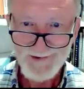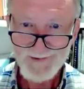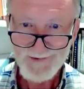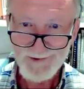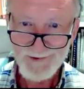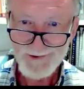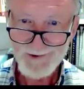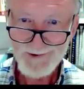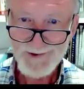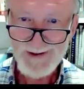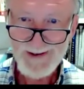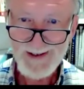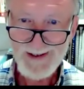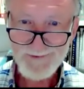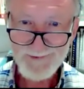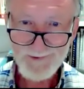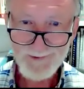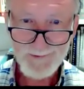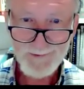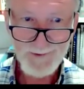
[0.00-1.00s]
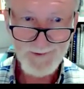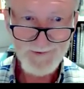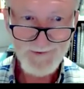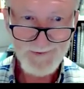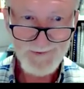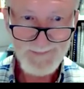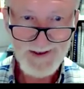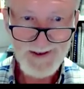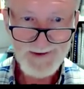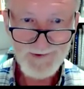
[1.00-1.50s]
So unilateral or
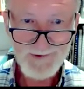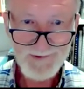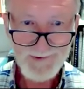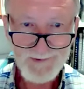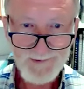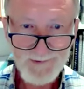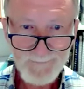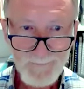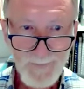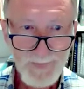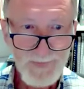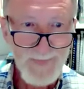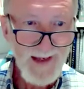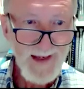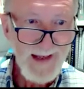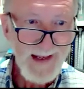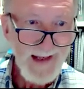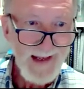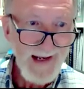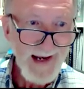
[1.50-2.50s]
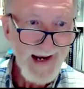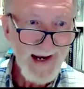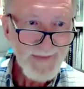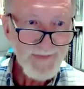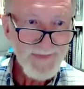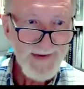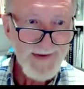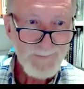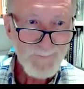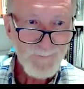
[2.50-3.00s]
symmetrical.
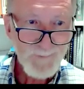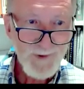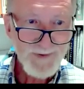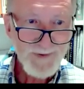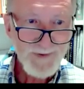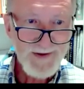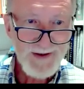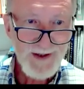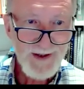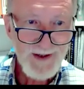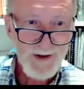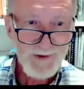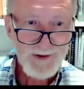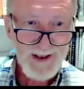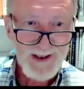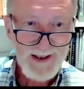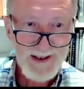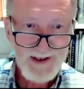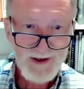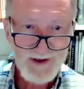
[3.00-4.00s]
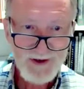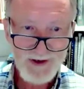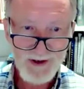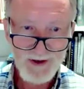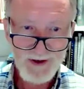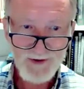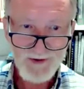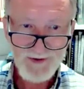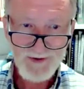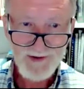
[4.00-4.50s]
And then within
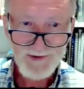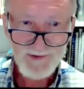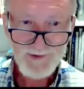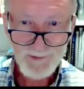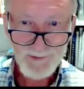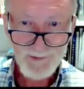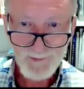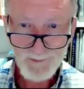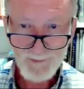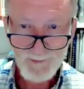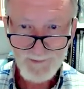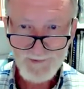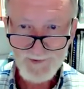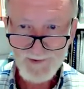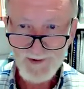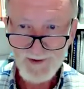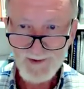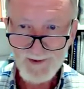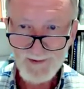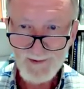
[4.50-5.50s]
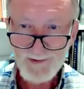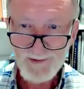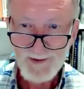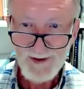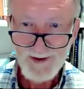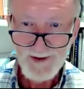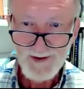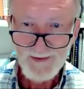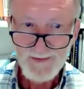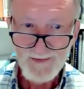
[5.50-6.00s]
location, there's also
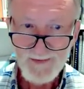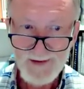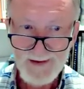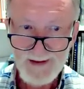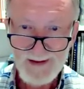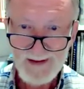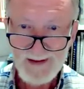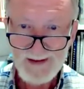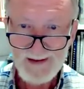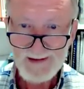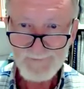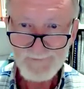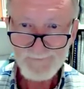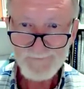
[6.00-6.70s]
the